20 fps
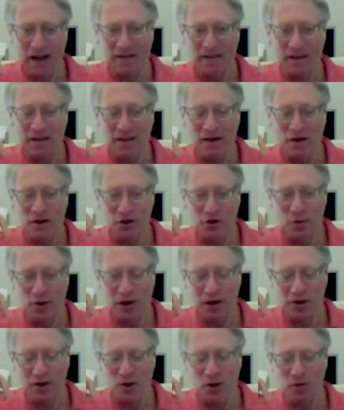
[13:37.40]
And then there's
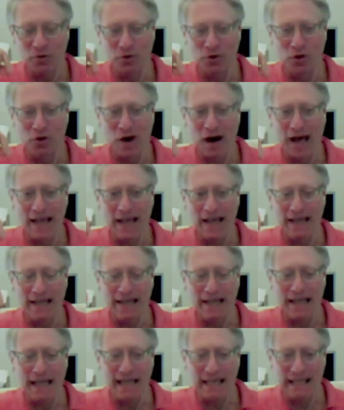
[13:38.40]
what is called
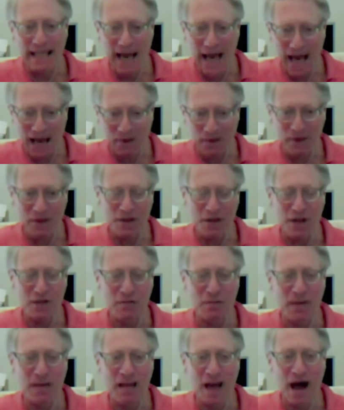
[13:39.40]
Turiya Titta, which
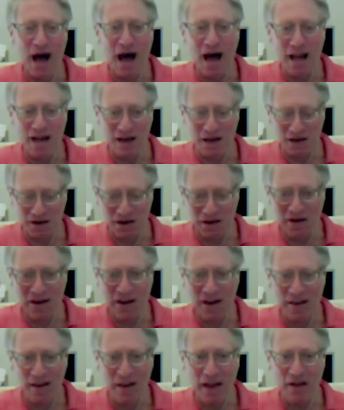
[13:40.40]
is beyond
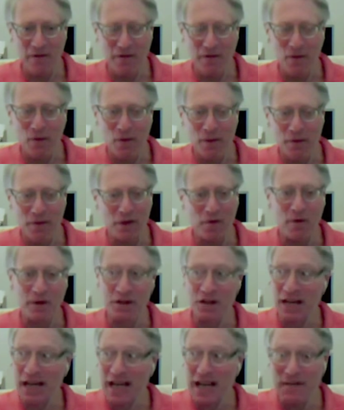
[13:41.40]
that fourth, in
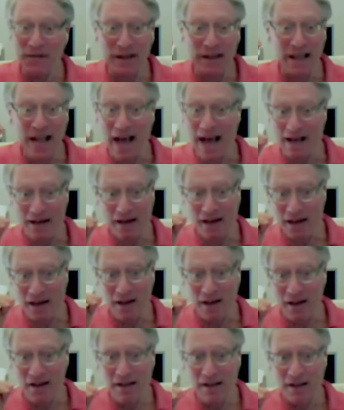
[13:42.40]
which even that
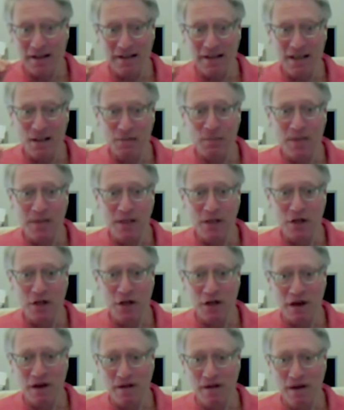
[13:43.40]

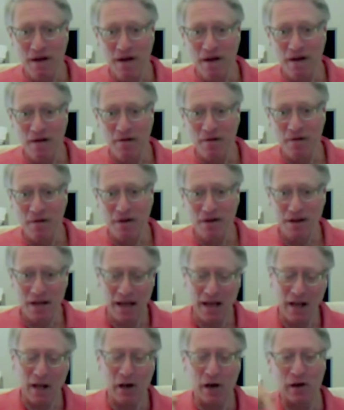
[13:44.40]
disposition of
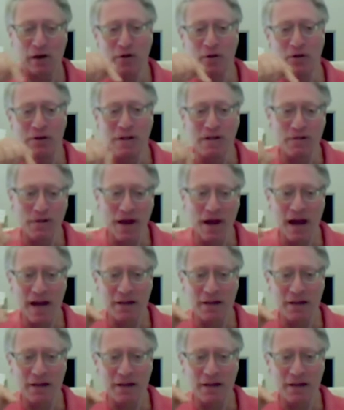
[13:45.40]
inclusive